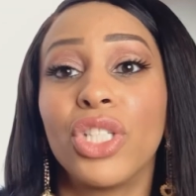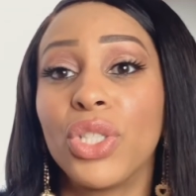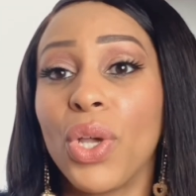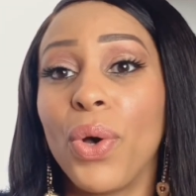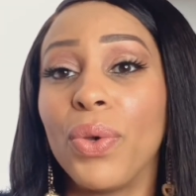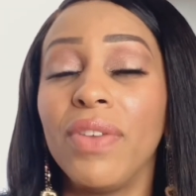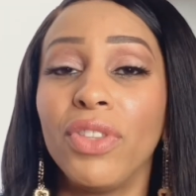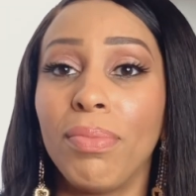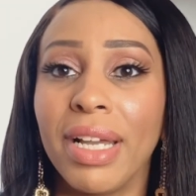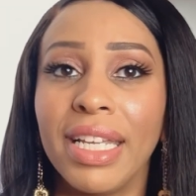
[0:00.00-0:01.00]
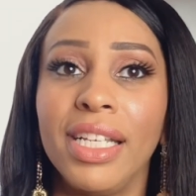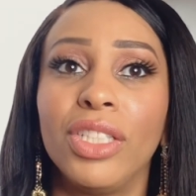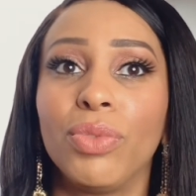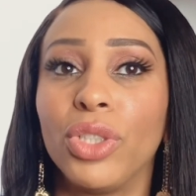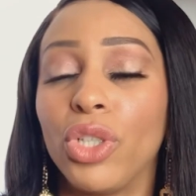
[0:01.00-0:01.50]
So even though my
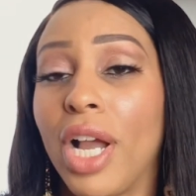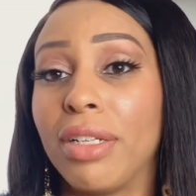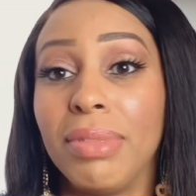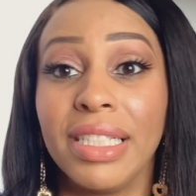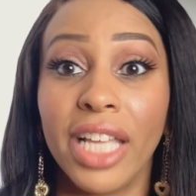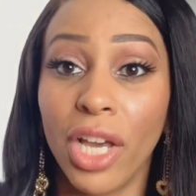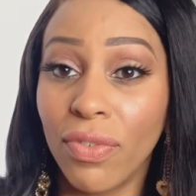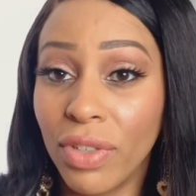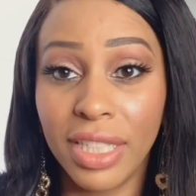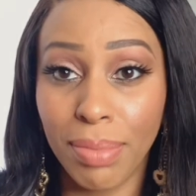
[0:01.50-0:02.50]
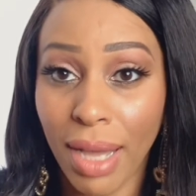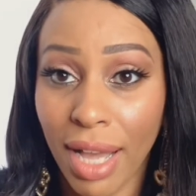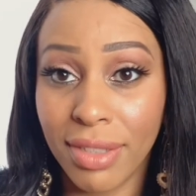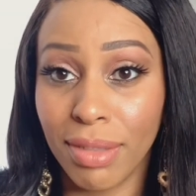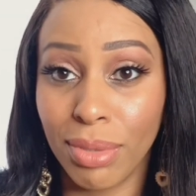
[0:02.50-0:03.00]
kids were trying to be as helpful as
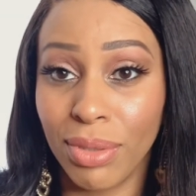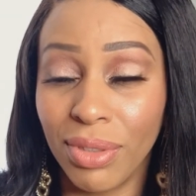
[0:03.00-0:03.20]
possible,